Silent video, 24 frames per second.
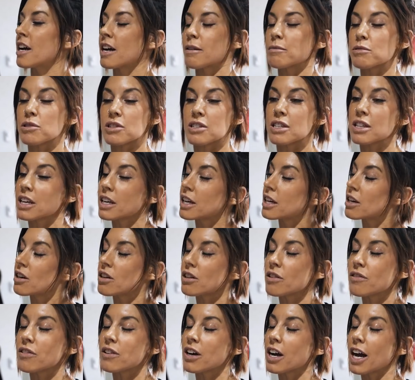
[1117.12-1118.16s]
I'm just thinking
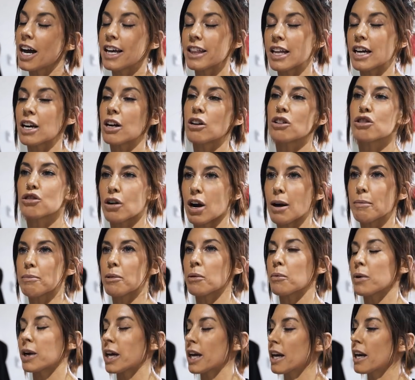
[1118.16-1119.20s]
on the fly, and then I'll drop
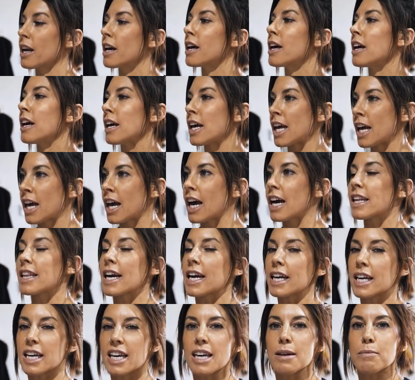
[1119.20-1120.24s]
the weight and
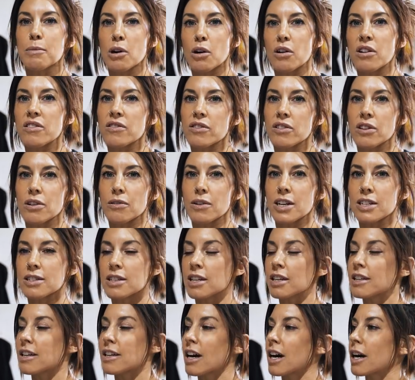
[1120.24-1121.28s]
then keep going for the rest
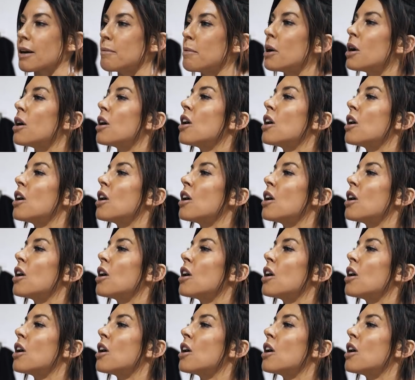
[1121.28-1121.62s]
of the time.